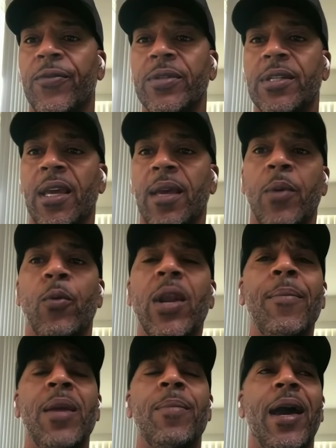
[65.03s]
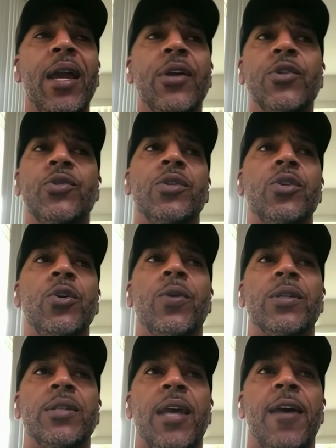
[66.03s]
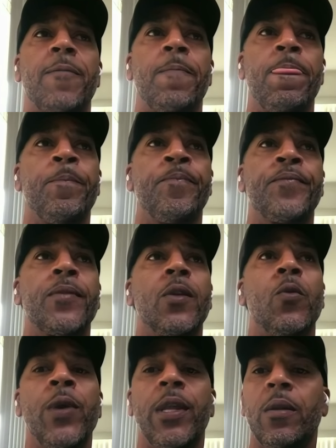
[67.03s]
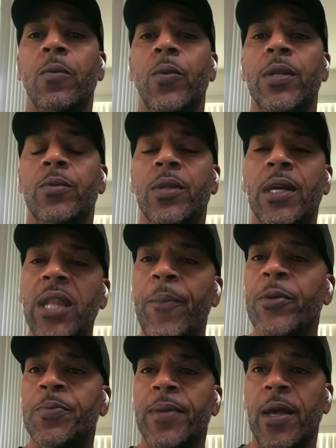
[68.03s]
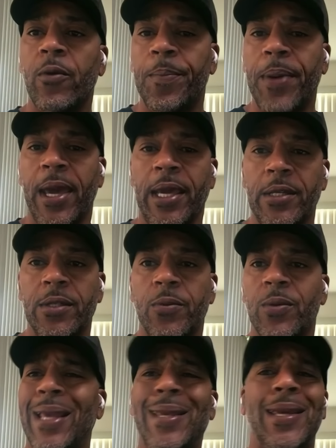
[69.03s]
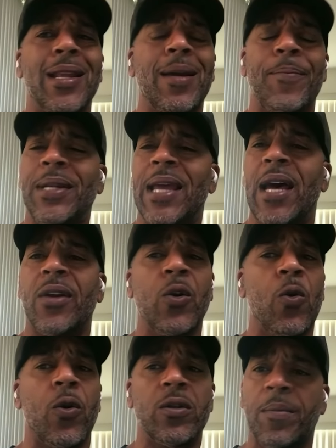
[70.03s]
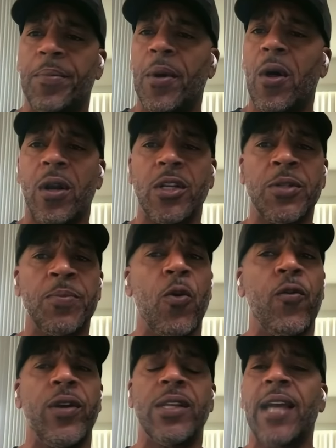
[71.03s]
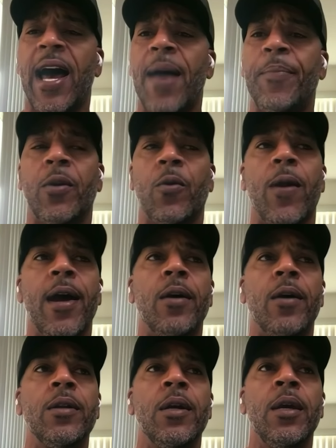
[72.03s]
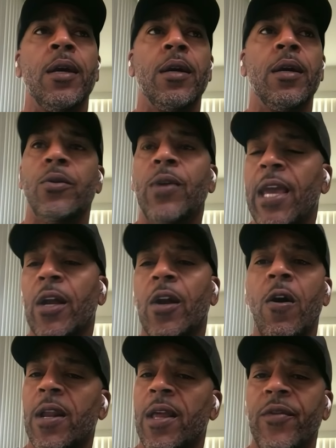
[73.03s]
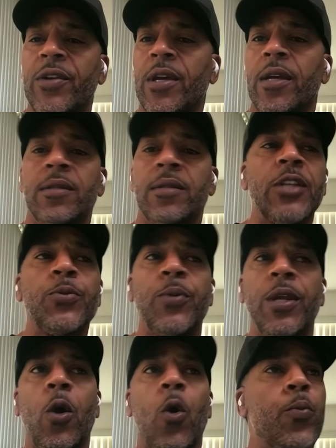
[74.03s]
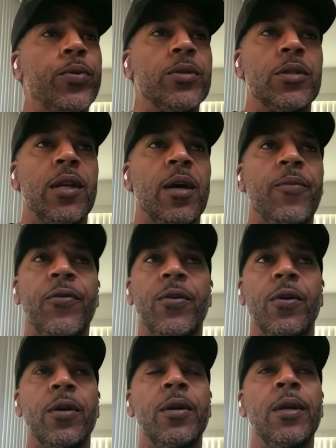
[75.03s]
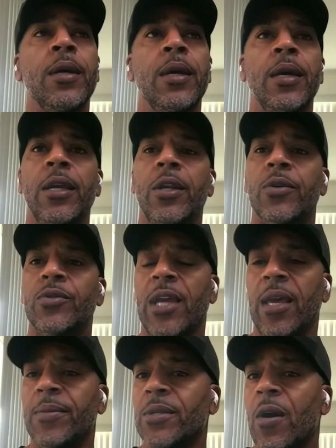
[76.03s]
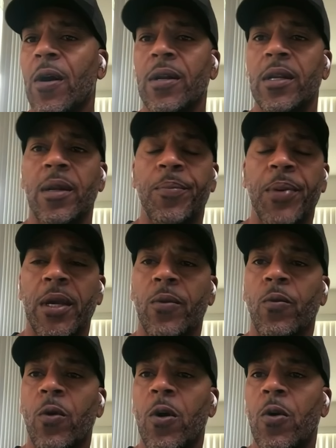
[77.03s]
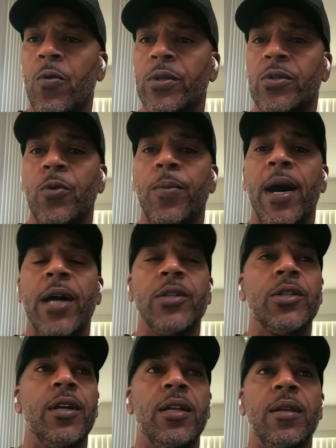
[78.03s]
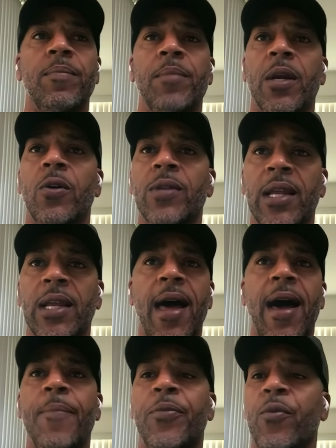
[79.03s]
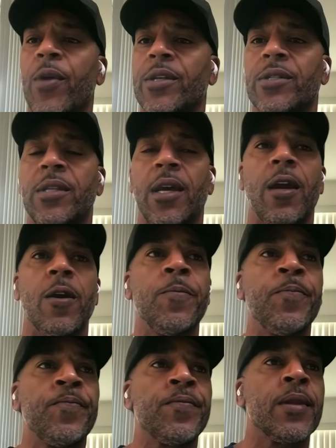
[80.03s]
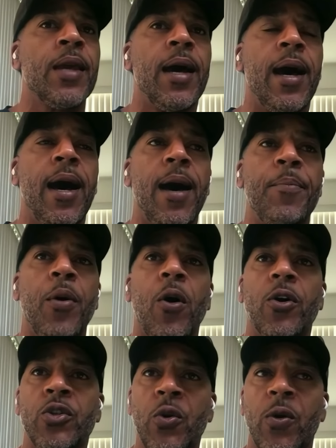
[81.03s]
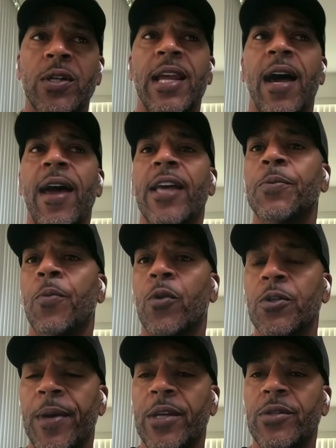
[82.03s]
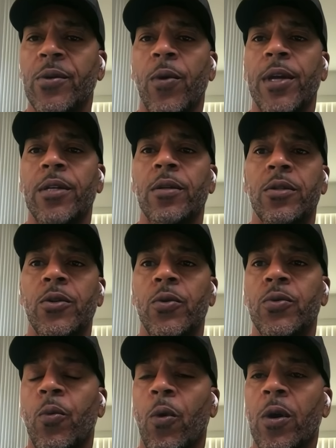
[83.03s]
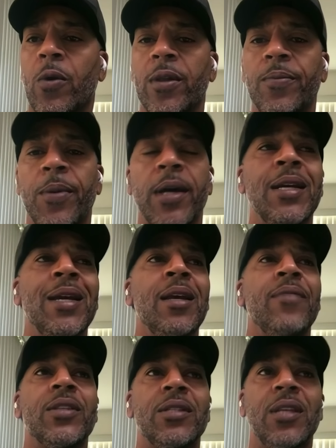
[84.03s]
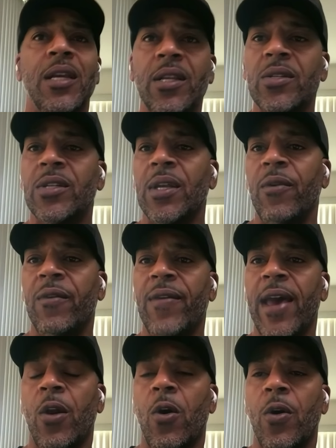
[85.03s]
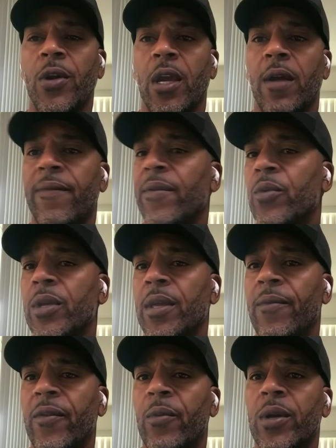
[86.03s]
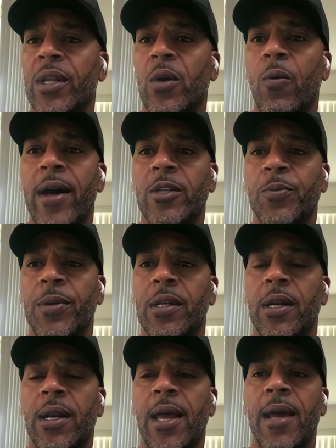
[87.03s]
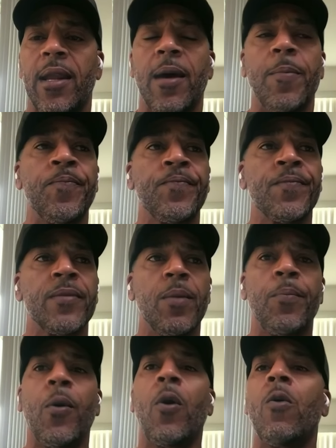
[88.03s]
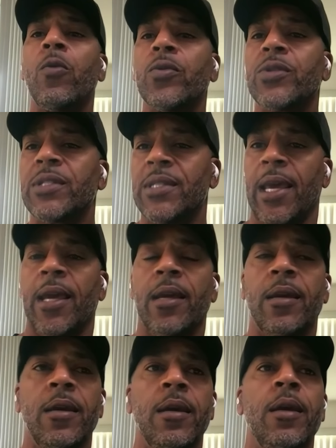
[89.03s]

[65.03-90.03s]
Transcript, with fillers: different team. And what I mean by energy, too, is that when the Clippers play with pace, when they get up and down the court, the ball is moving, it's hopping around. You can't guard everything. That's when it opens it up for, you know, James Harden, the pick and roll with Zubac in the middle, and the lob threat is there. Paul George now has more space to work with. But the tendency we've had all year, even when Kawhi's been in the lineup, the ball will stick,